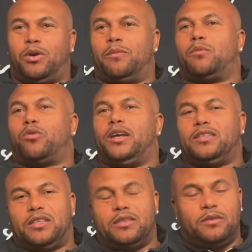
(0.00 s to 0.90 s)
pump the
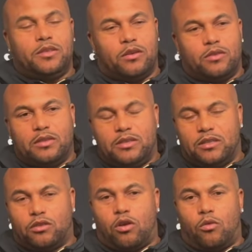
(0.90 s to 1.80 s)
brakes and, you know,
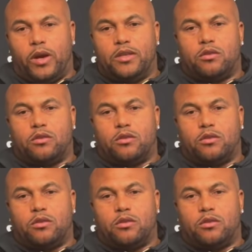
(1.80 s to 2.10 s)
doesn't go our way.